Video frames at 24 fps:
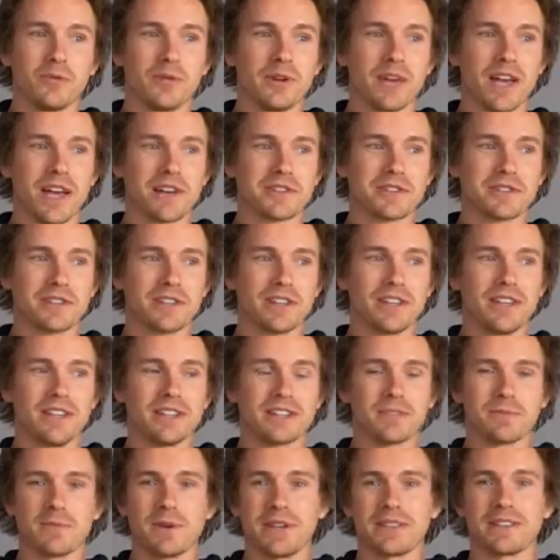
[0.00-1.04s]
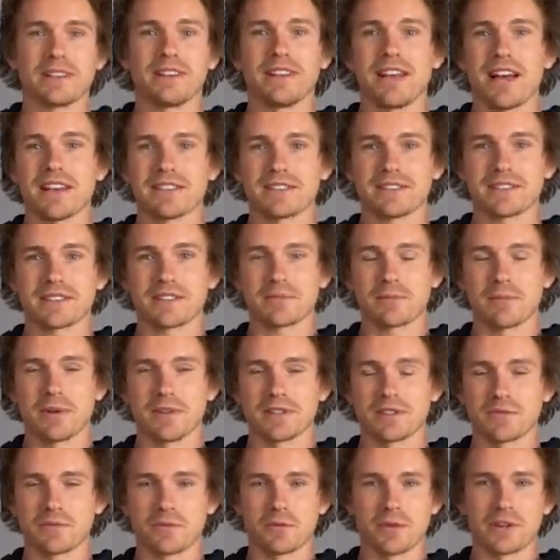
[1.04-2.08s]
We actually spent the last 6
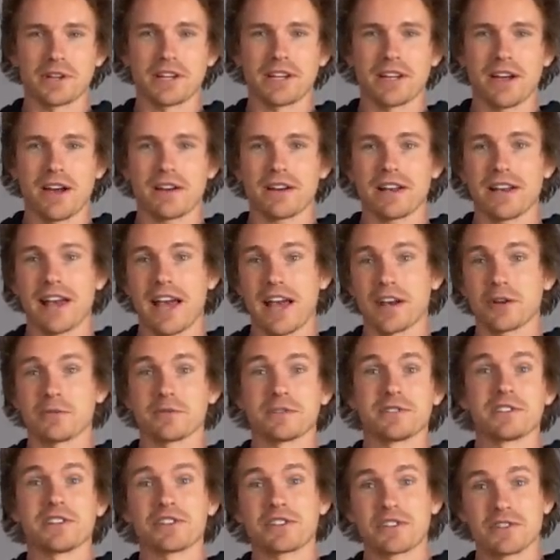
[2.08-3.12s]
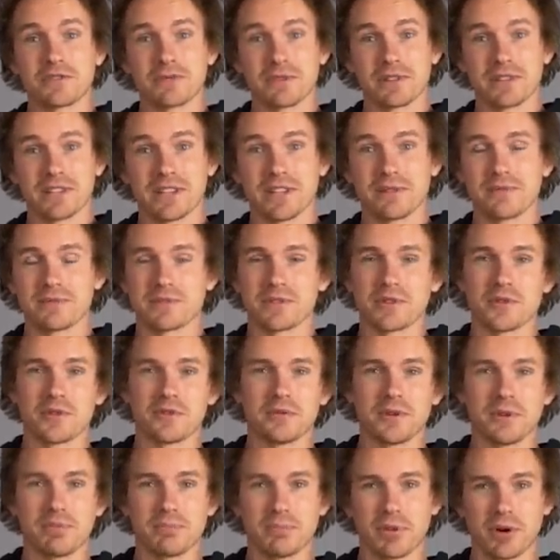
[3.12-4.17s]
months working out an acquisition with them. So
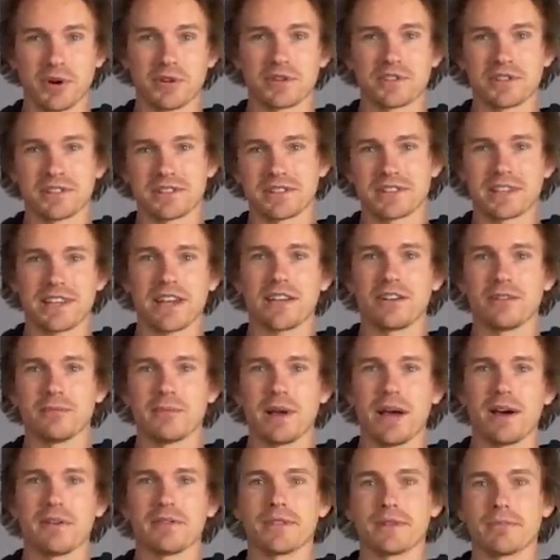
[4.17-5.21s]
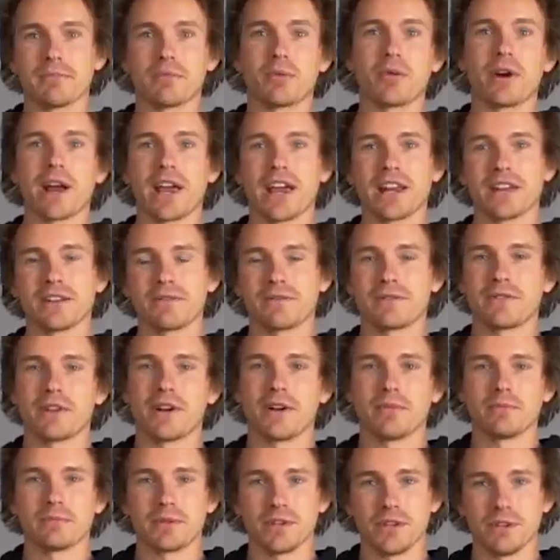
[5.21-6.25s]
we purchased Kettle Mountain, the brand,
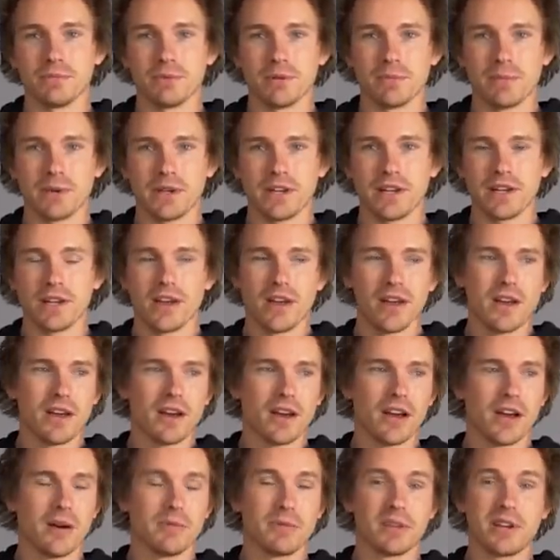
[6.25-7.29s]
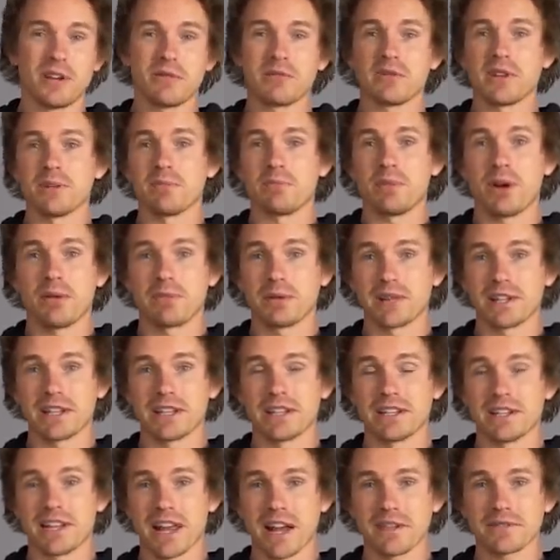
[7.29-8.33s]
from QBP. We didn't really publicly
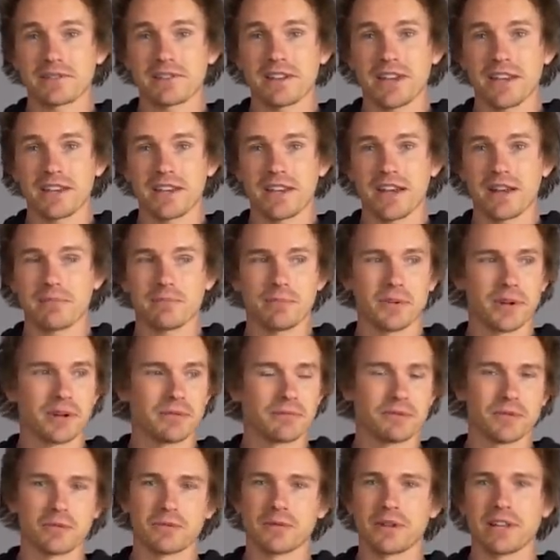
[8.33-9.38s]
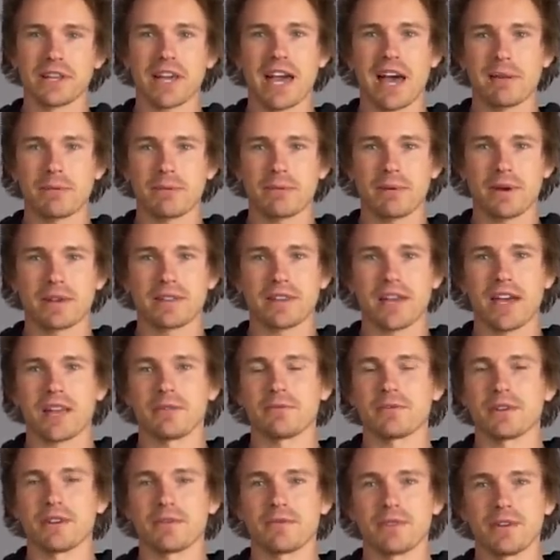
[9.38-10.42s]
announce that yet, but we're really happy about that.
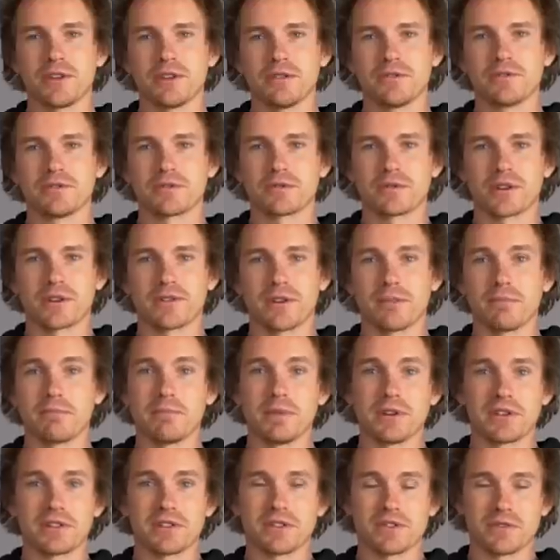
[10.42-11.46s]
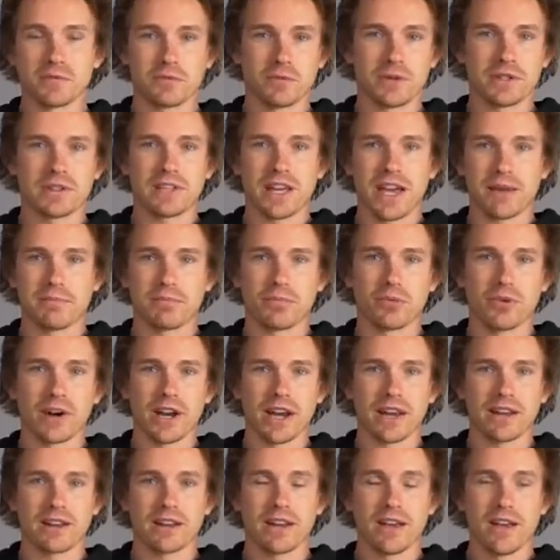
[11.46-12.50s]
And we have huge sort of ambitions with that
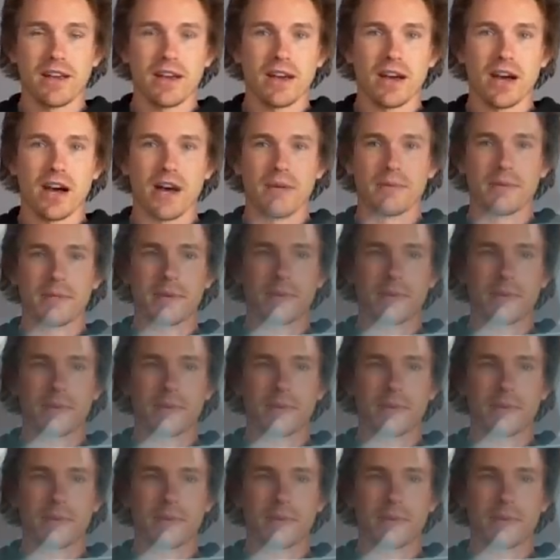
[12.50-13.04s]
brand. They